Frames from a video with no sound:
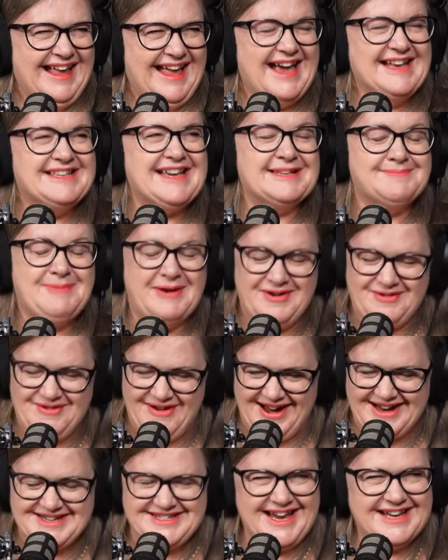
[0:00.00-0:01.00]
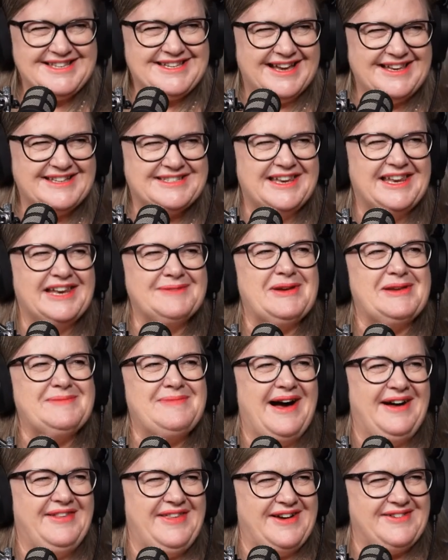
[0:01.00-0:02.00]
It has been a ride. Yeah. yeah. Tell us a little bit
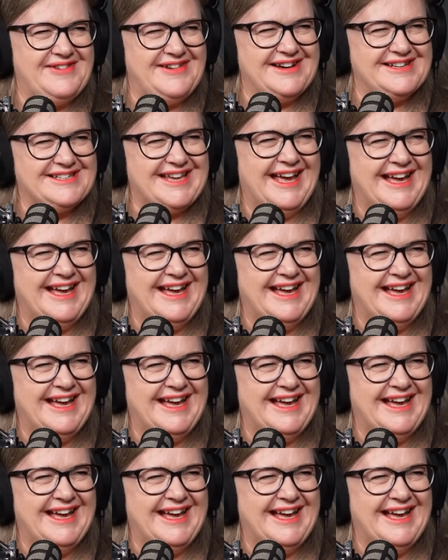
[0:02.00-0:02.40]
about that ride.